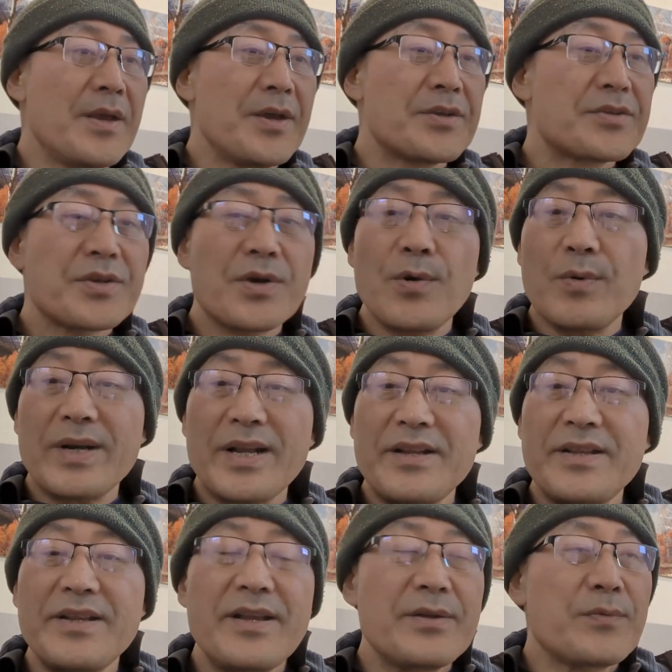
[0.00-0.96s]
So what
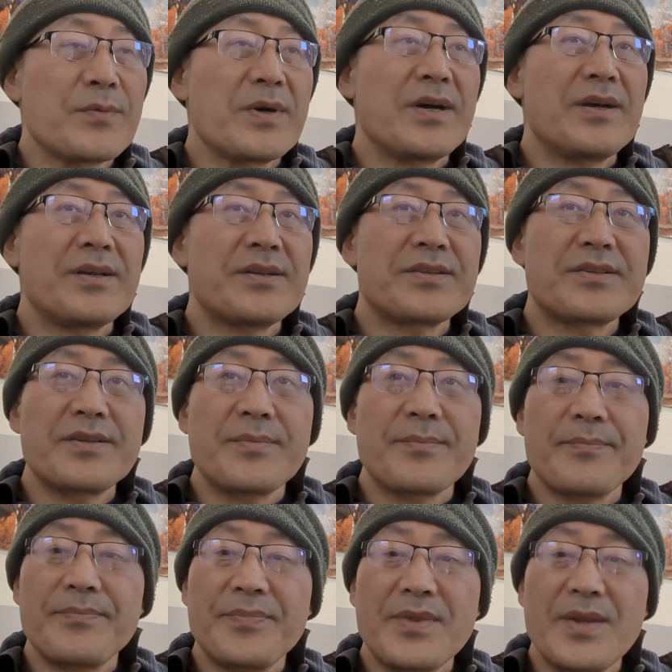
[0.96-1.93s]
I did was
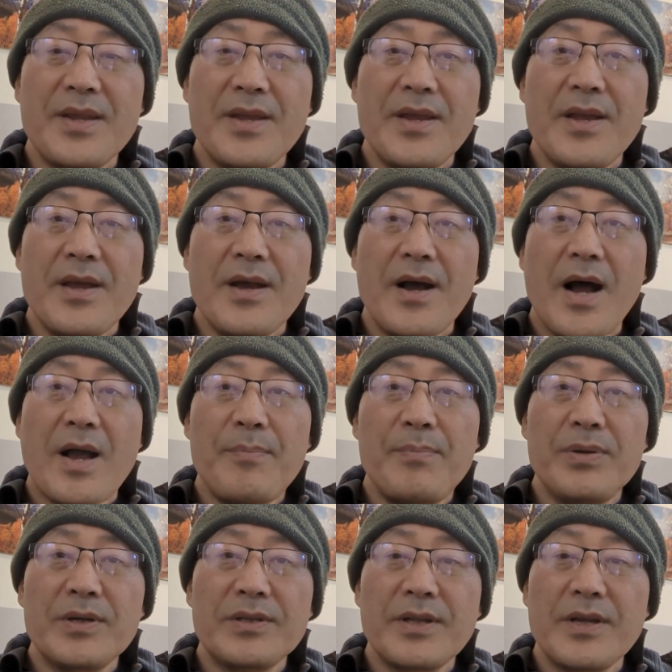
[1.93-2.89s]
I
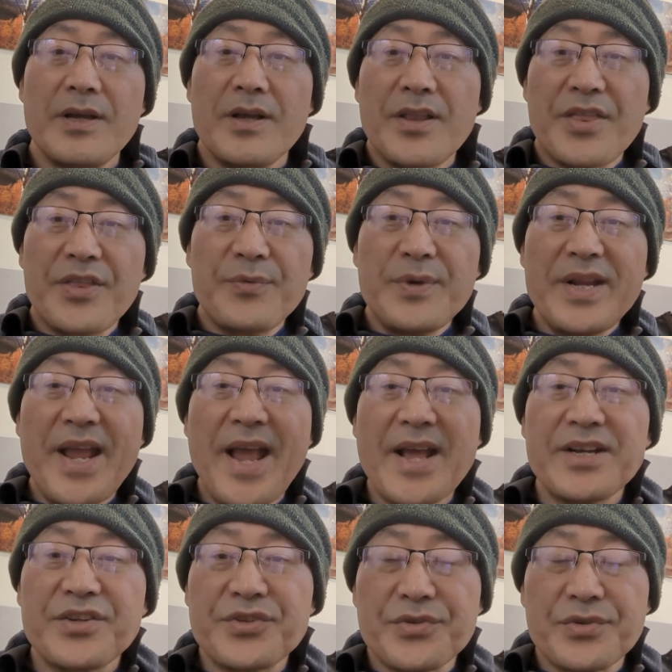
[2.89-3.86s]
put three
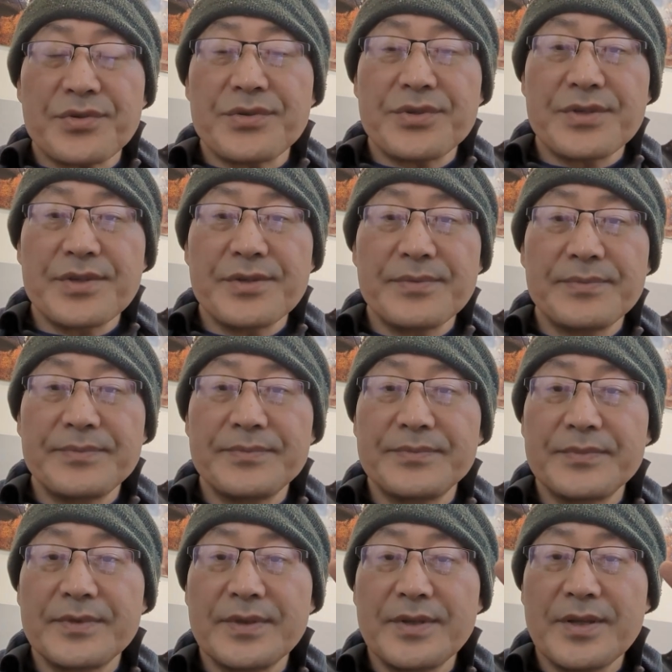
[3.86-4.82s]
canisters
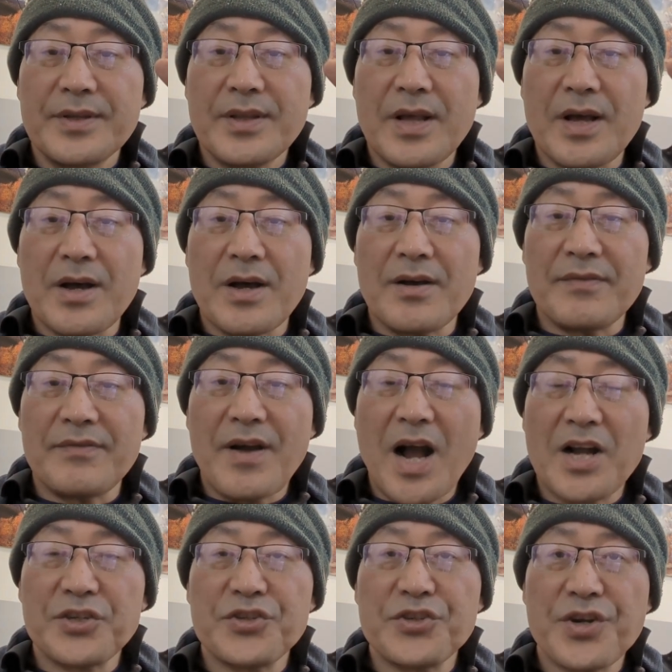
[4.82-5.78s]
of uh,
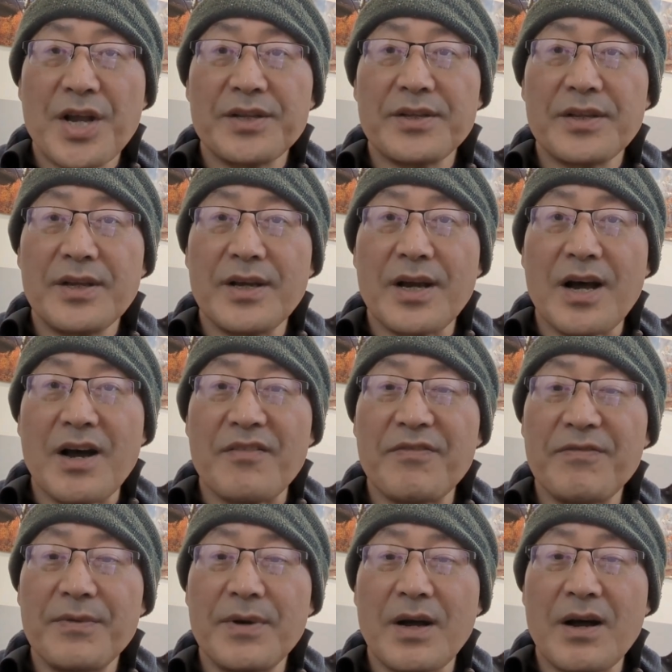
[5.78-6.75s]
hotshot
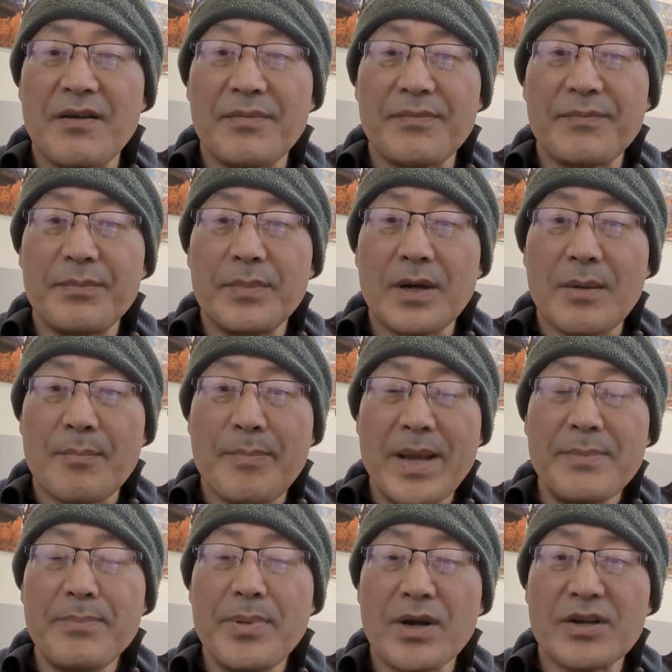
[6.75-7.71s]
of uh, of uh, a
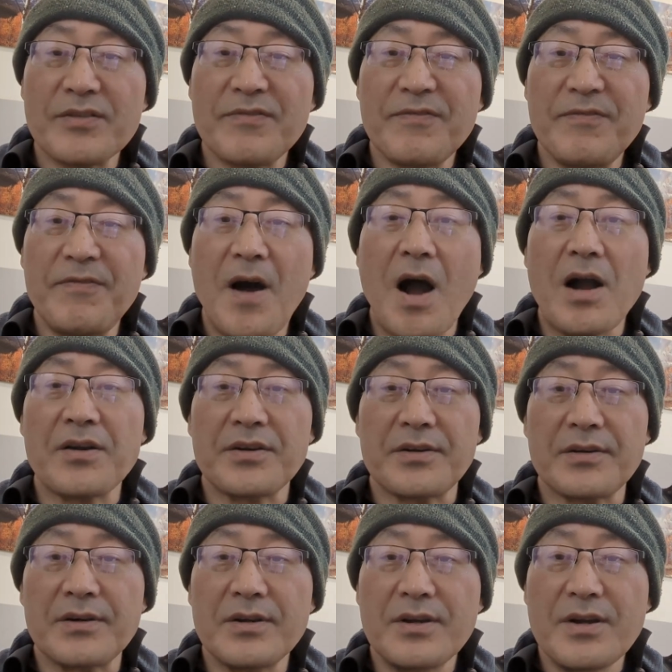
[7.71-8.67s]
bedbug
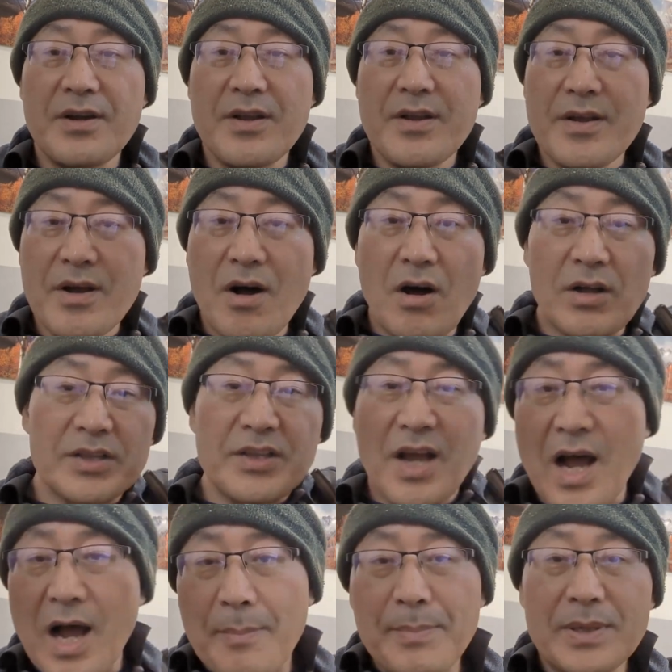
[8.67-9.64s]
fogger on
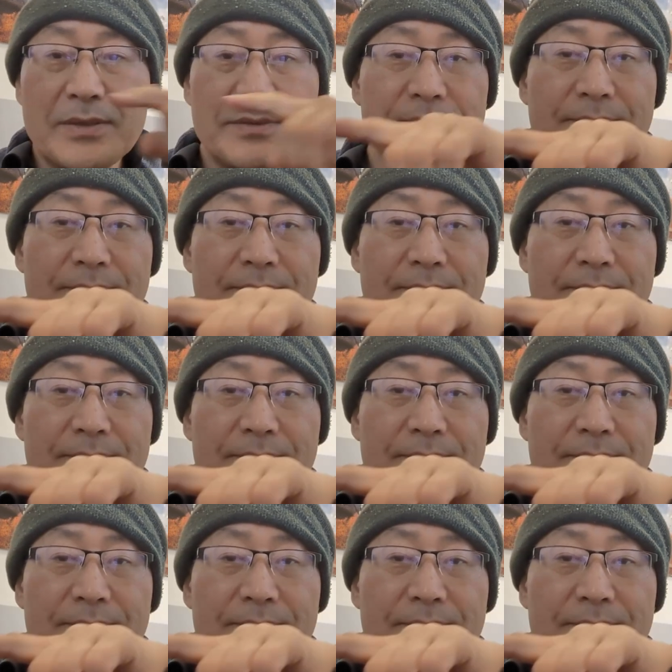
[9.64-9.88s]
top.